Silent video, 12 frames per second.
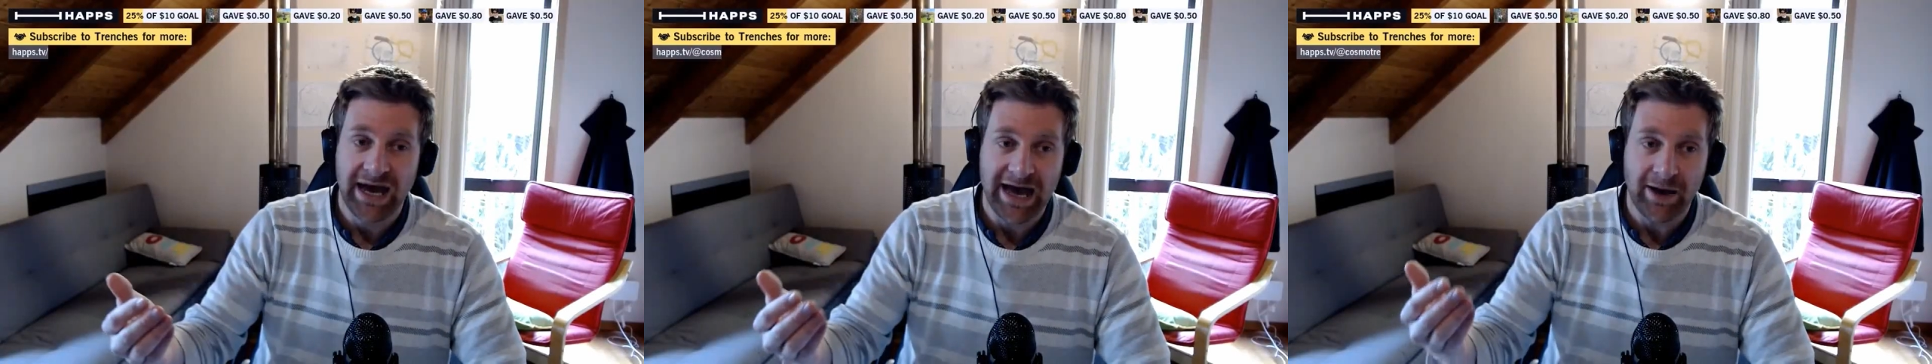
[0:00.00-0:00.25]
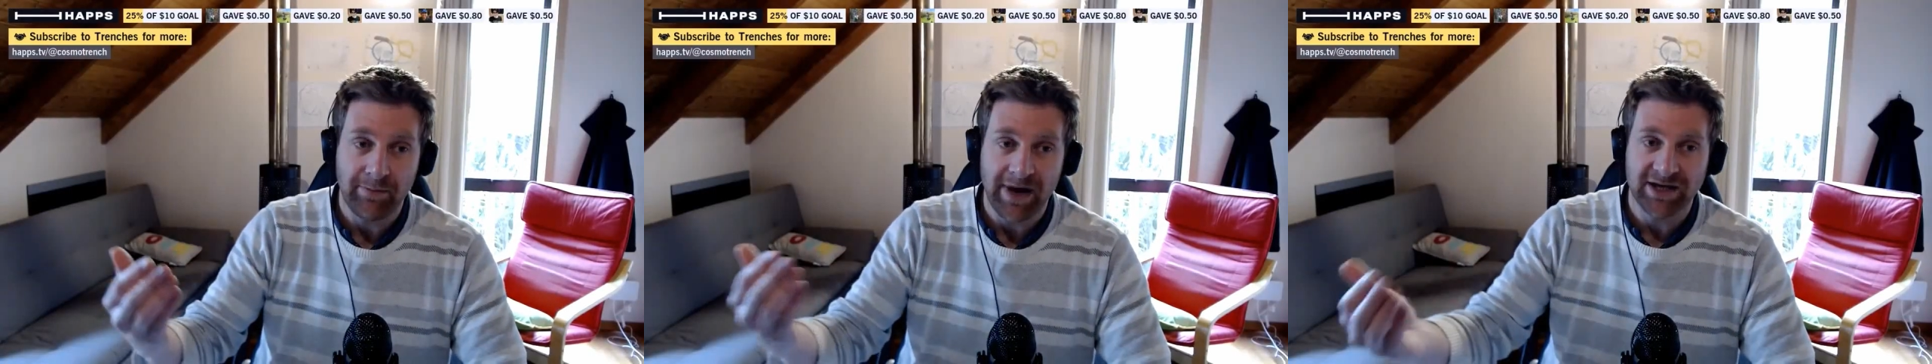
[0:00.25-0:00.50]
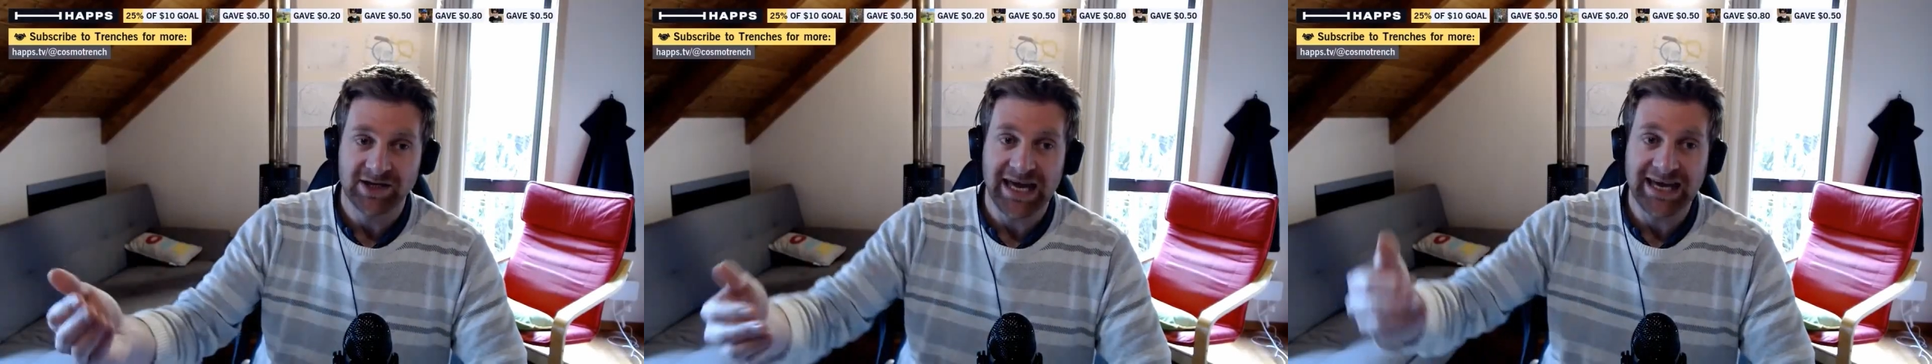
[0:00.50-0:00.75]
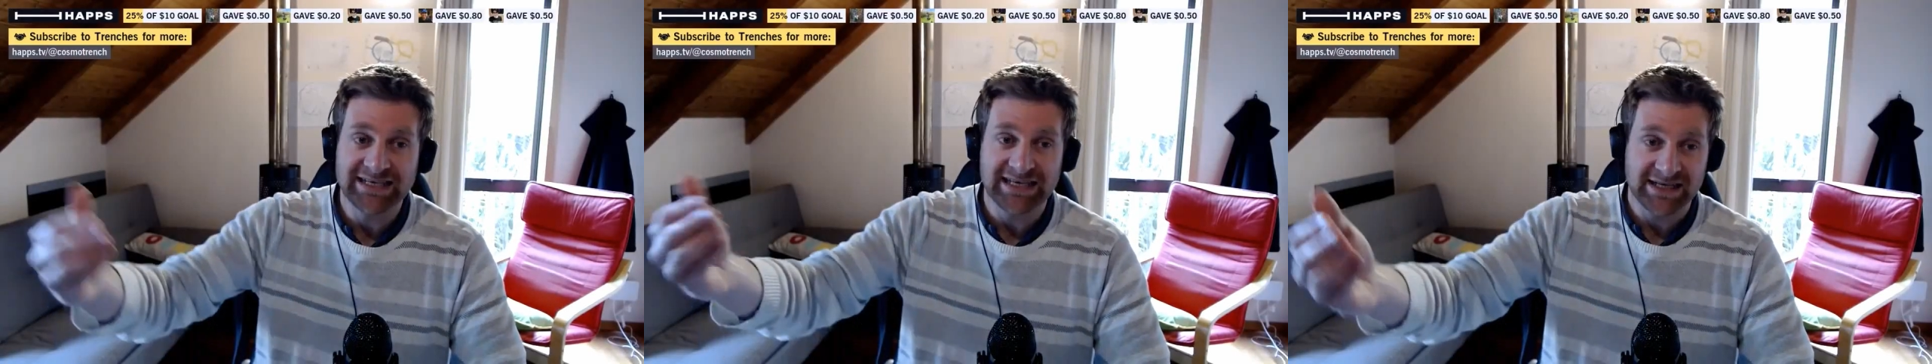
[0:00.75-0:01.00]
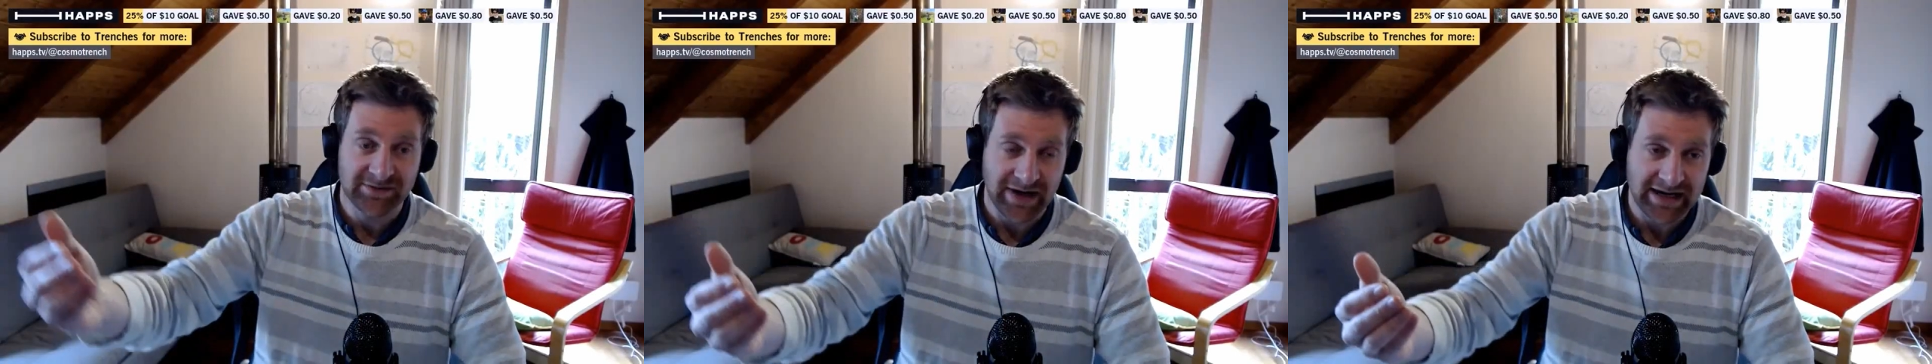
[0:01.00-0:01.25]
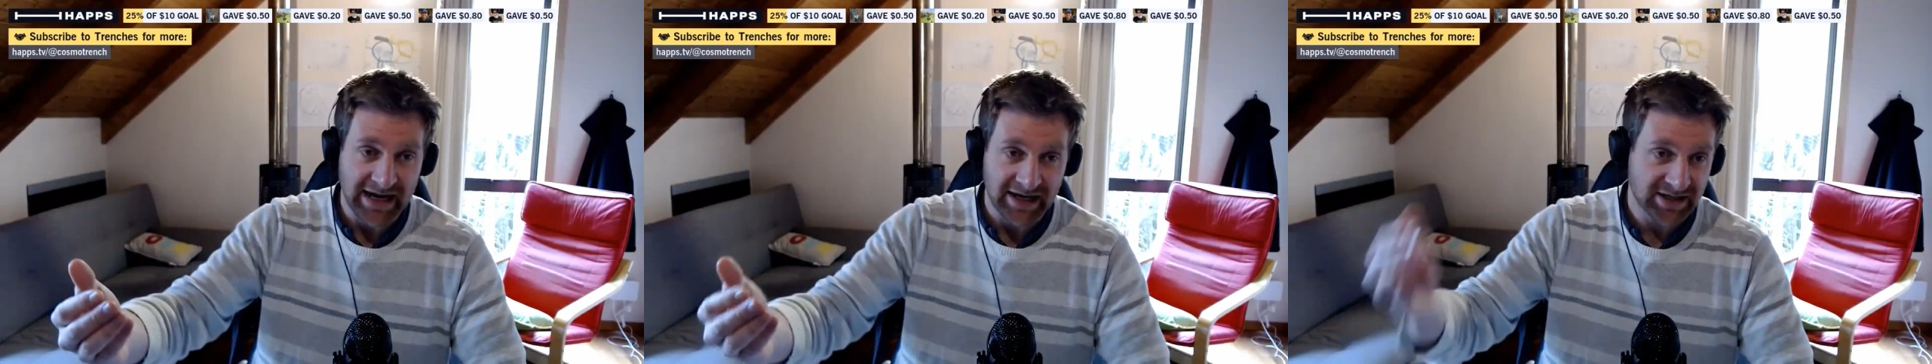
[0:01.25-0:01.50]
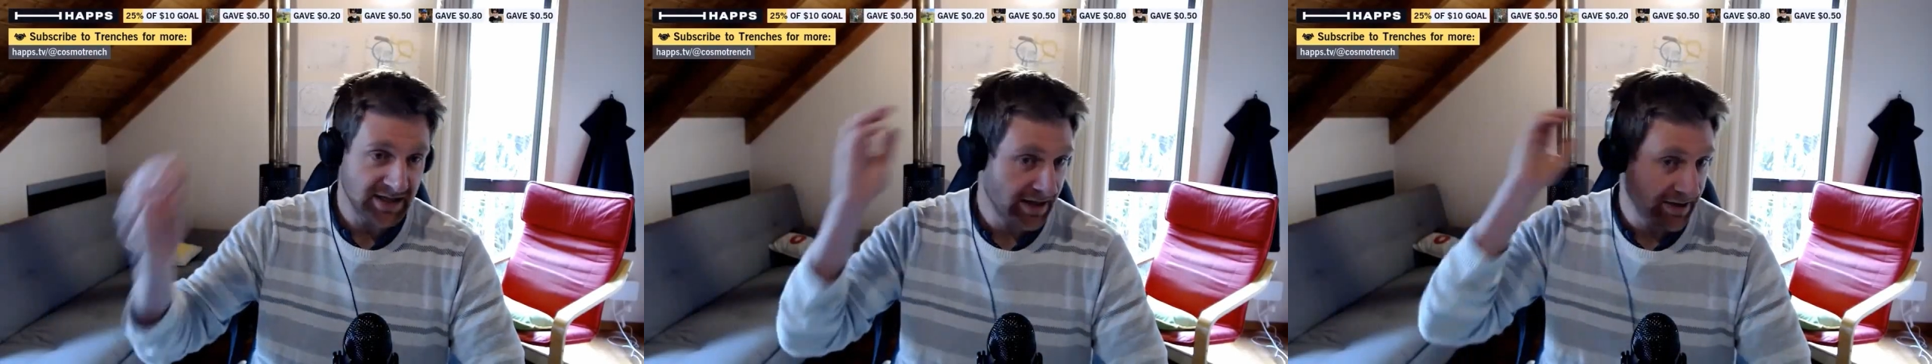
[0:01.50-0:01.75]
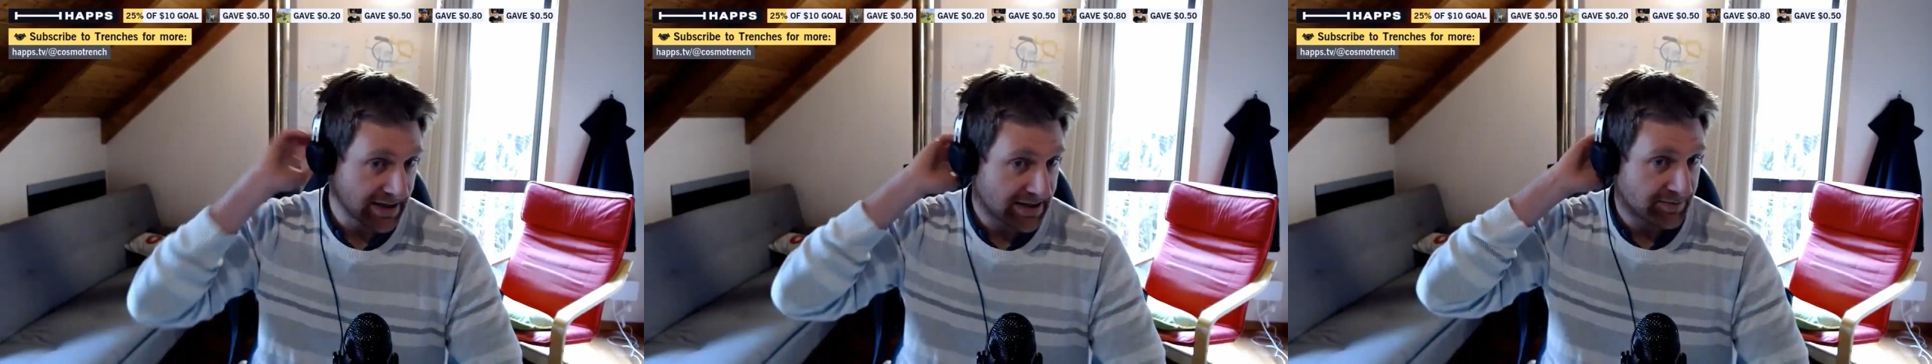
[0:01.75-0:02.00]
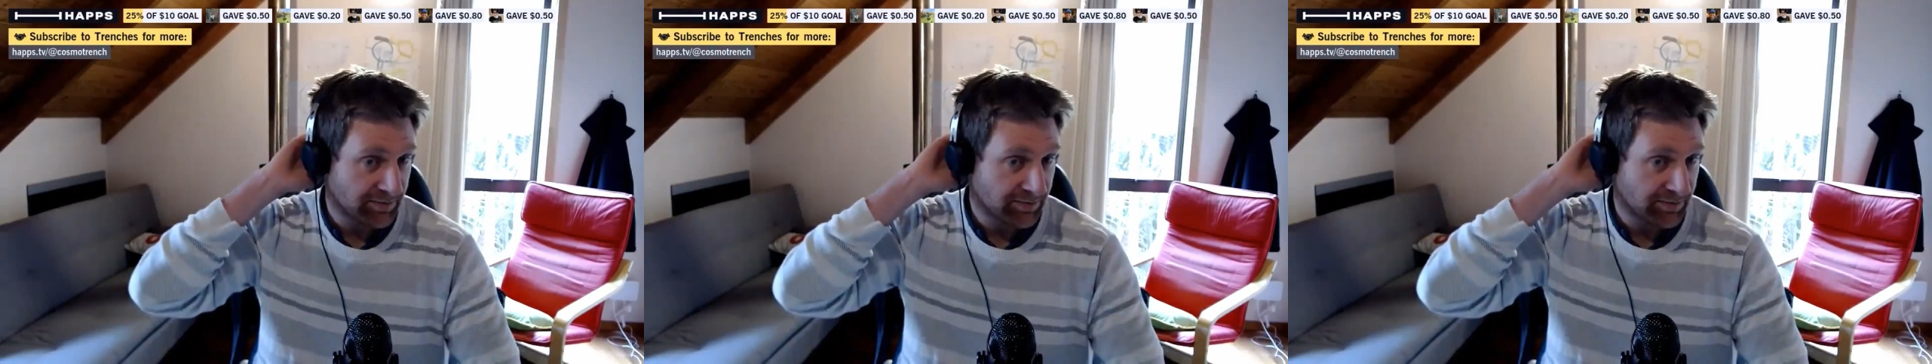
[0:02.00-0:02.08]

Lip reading: how much excess radiation there is